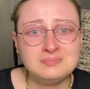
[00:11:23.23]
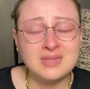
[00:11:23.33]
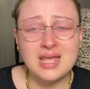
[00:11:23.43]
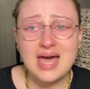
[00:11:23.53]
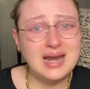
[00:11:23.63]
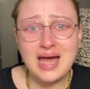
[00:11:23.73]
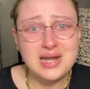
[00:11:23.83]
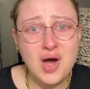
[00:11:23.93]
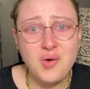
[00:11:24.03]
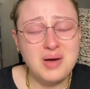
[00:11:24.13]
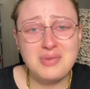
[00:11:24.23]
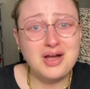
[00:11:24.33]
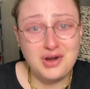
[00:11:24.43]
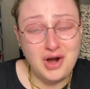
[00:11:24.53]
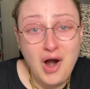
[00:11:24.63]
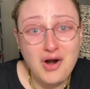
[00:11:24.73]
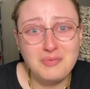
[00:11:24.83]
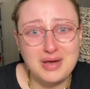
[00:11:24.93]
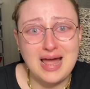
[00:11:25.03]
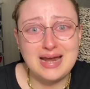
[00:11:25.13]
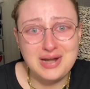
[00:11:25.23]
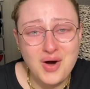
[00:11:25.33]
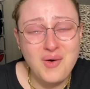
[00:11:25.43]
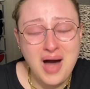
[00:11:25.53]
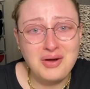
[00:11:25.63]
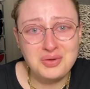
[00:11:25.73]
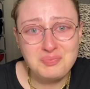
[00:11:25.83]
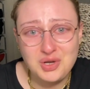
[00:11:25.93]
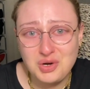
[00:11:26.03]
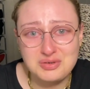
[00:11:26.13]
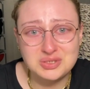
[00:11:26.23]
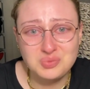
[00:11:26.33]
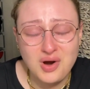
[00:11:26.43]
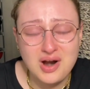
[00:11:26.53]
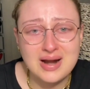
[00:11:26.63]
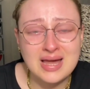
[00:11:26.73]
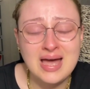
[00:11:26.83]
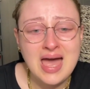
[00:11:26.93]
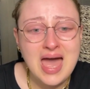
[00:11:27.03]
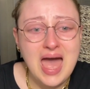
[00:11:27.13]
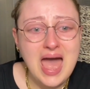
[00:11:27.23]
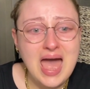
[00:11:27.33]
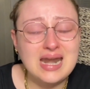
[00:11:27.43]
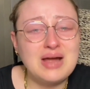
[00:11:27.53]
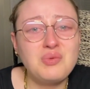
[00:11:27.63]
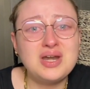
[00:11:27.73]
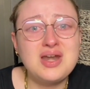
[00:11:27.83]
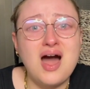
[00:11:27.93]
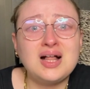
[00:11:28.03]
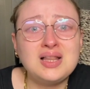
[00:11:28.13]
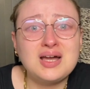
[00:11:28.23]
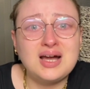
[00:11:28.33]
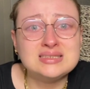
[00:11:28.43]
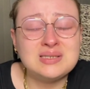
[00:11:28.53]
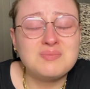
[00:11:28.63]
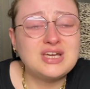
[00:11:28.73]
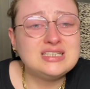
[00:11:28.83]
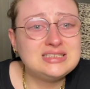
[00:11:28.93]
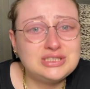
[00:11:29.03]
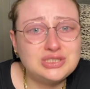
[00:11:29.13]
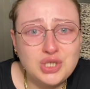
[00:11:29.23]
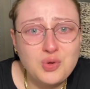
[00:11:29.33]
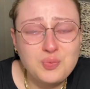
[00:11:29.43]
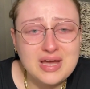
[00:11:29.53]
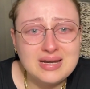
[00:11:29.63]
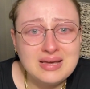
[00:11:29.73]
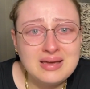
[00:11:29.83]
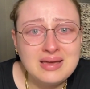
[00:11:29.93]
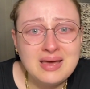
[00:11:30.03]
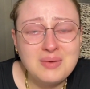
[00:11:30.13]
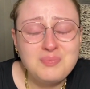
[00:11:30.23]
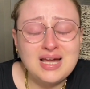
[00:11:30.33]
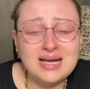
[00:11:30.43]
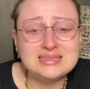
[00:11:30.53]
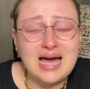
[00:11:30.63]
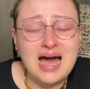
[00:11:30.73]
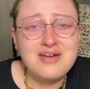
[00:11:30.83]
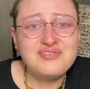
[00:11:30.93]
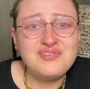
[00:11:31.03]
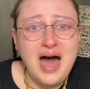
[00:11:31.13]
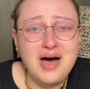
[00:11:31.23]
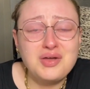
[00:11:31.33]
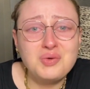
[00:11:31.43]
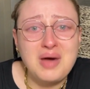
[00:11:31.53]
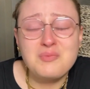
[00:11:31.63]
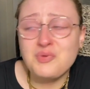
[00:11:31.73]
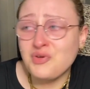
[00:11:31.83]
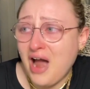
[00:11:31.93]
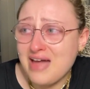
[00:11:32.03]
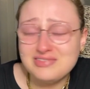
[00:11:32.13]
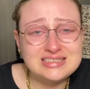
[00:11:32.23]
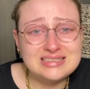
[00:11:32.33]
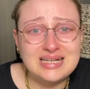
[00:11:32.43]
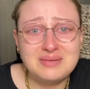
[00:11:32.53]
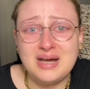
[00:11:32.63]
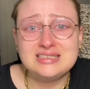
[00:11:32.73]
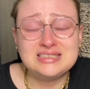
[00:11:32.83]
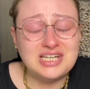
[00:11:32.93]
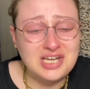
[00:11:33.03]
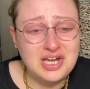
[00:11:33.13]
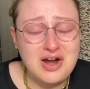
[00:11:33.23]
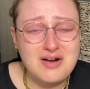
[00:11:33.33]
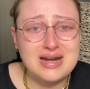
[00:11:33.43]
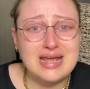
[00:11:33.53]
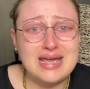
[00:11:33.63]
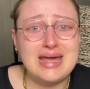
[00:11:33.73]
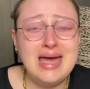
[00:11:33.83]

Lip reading: And I know I'm a girl, but I know how computers work, and I would not click on something stupid. Because I value my privacy and my security,